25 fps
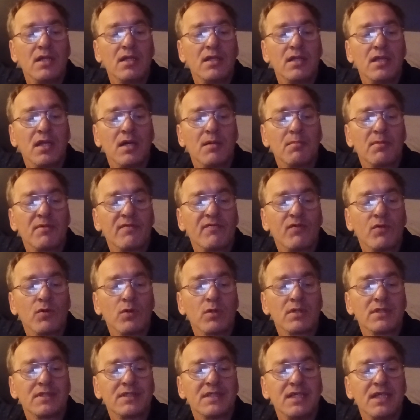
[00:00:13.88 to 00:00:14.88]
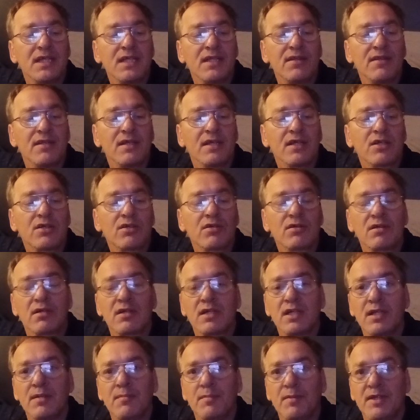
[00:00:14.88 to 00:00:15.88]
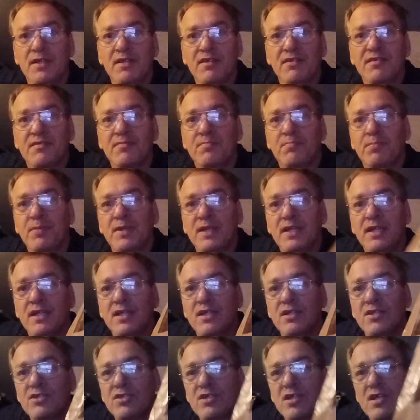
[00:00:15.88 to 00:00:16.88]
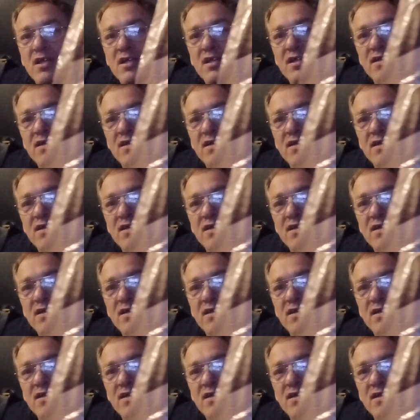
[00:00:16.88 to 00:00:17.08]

number 14, the creamy spinach